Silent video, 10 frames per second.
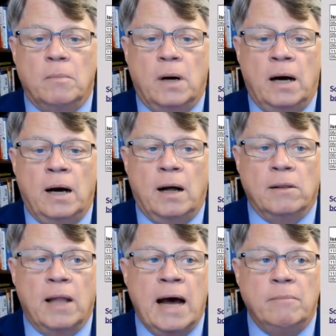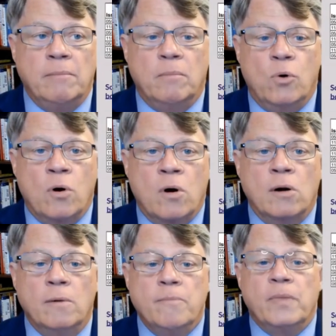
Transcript: a lot more